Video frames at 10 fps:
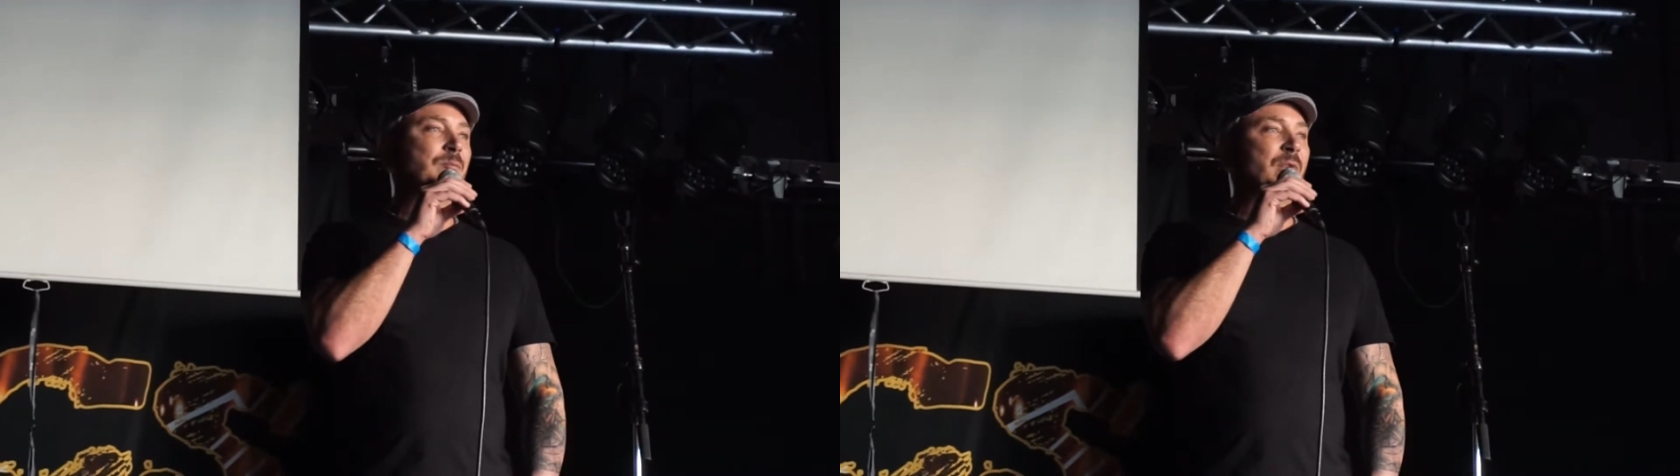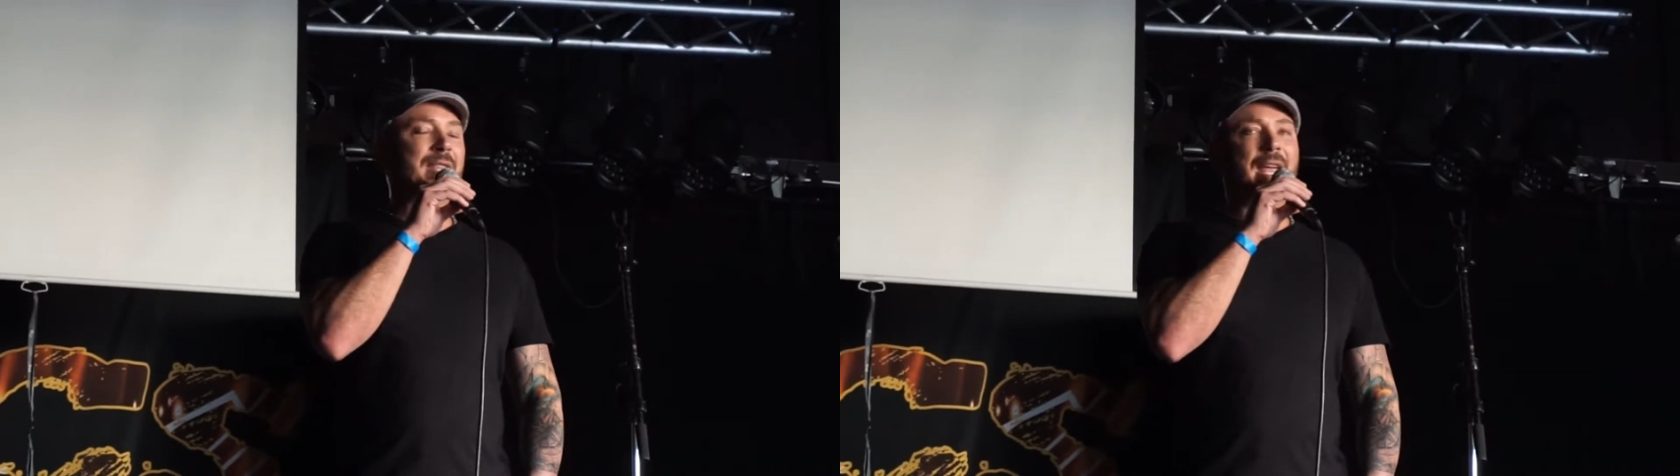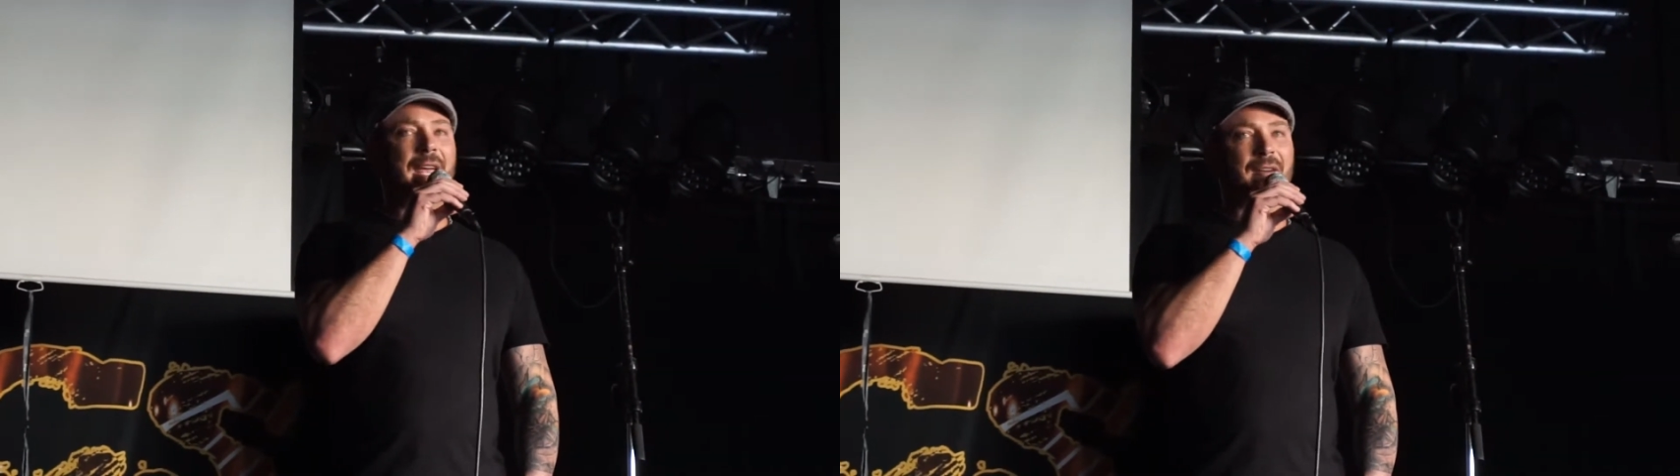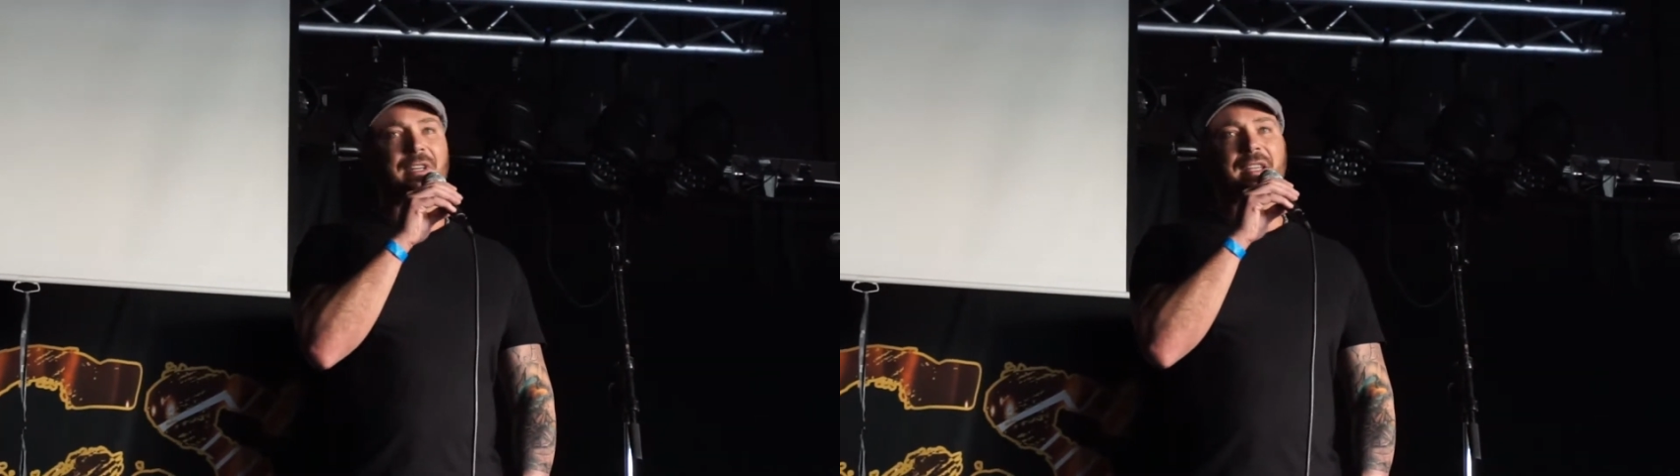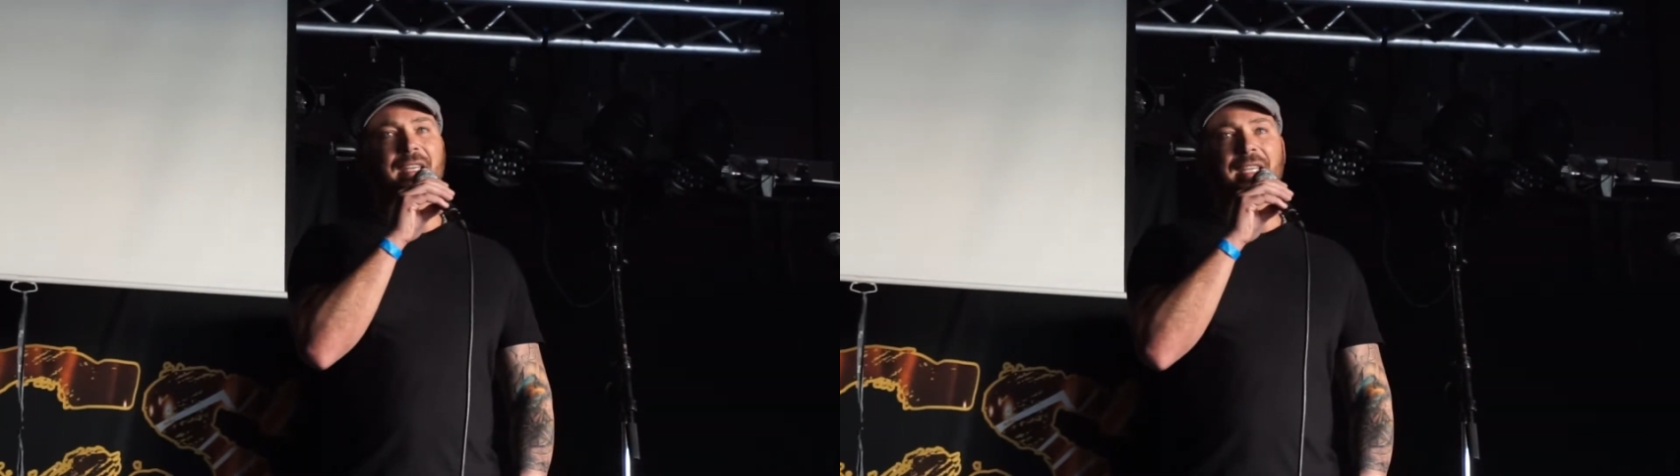with
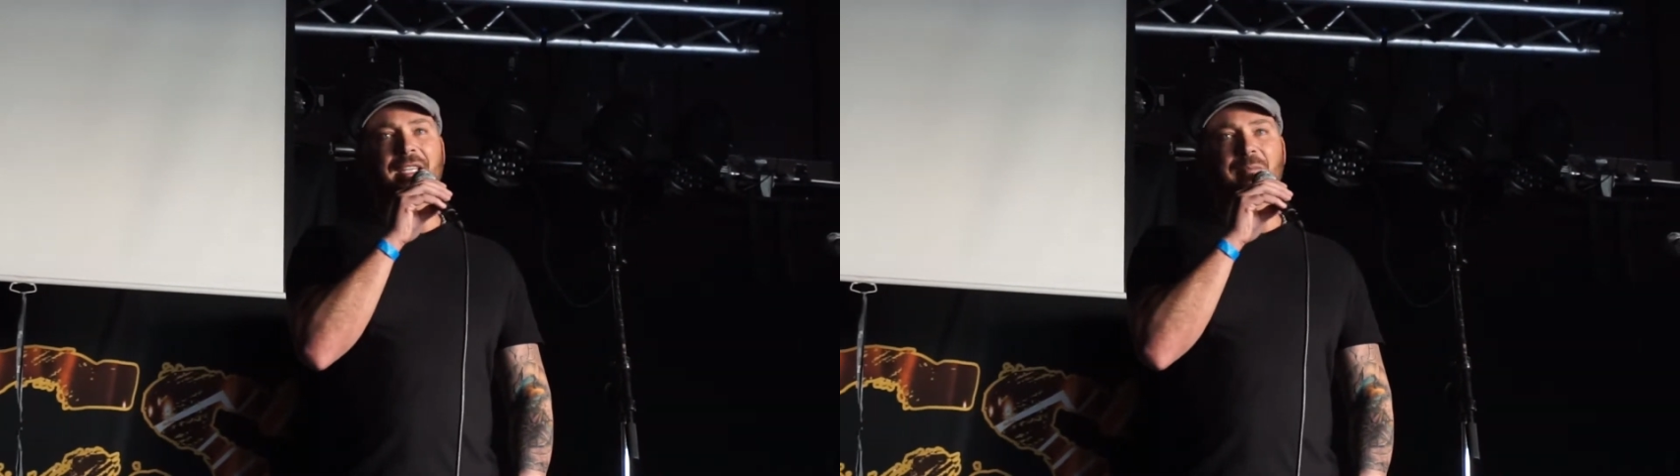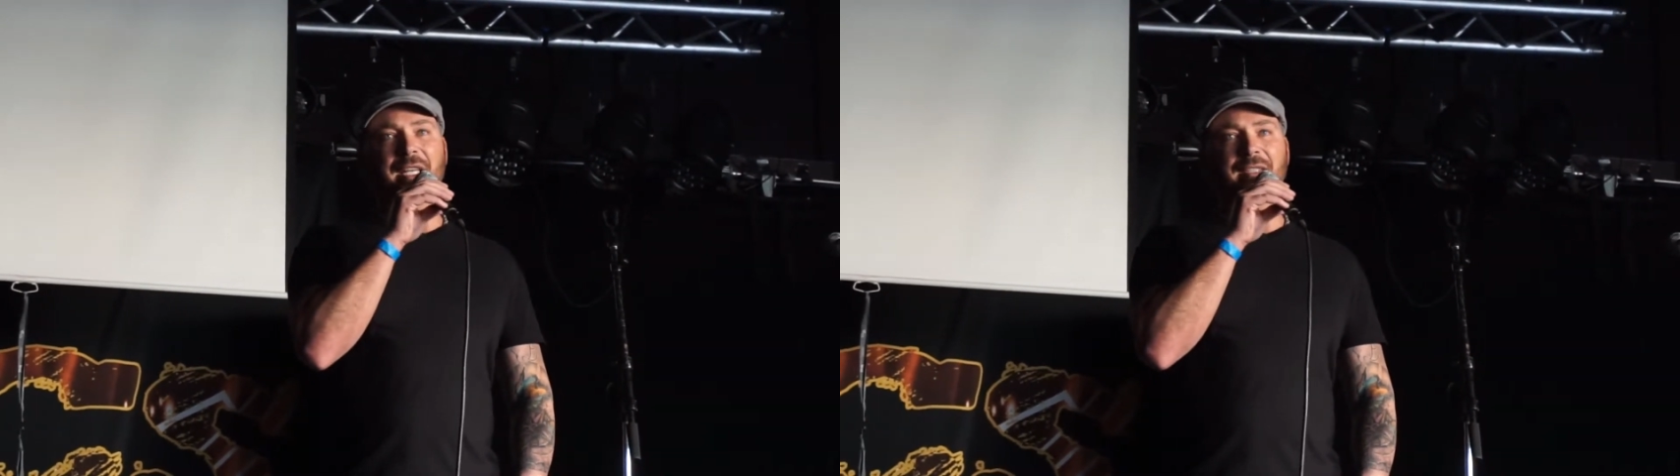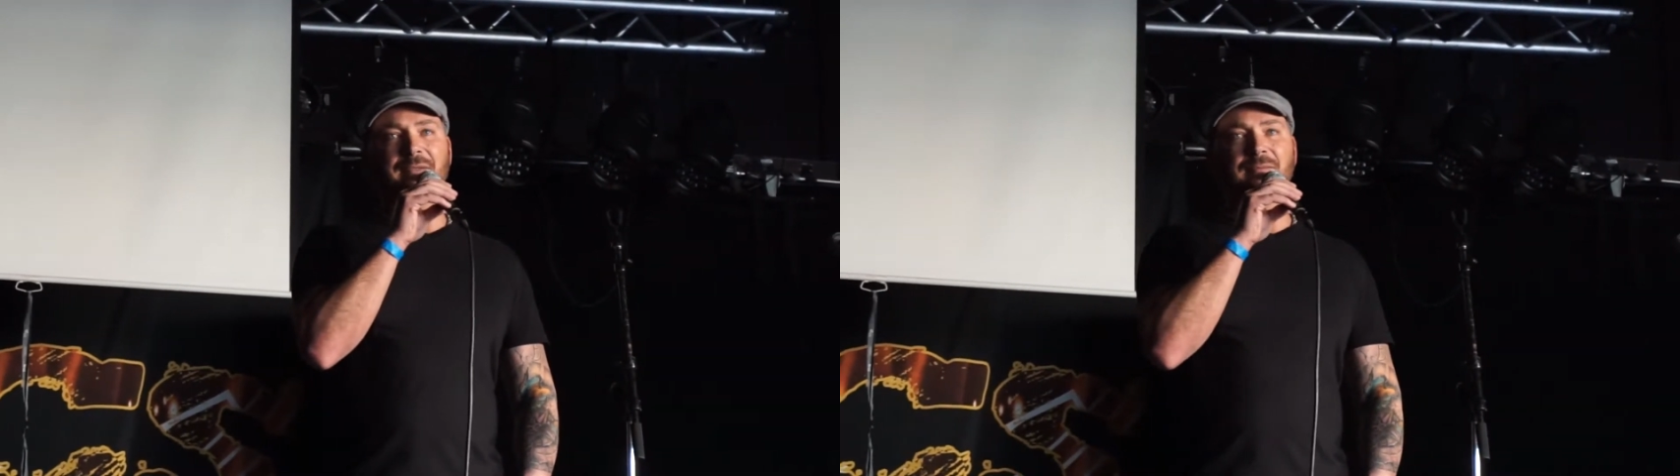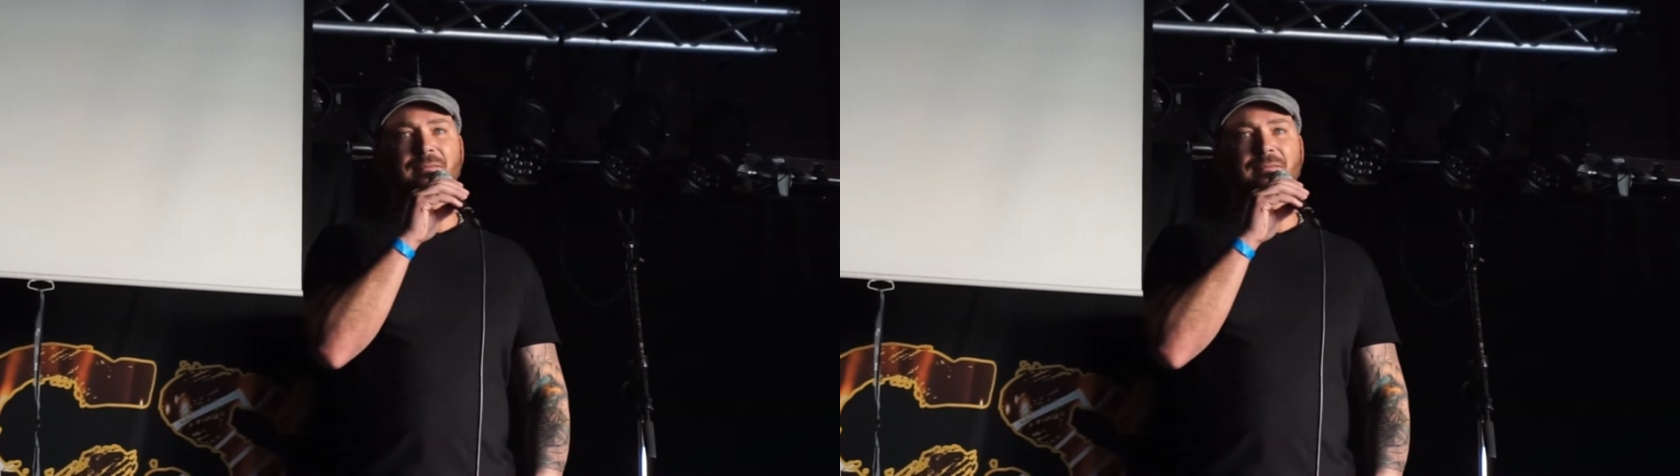everything in me,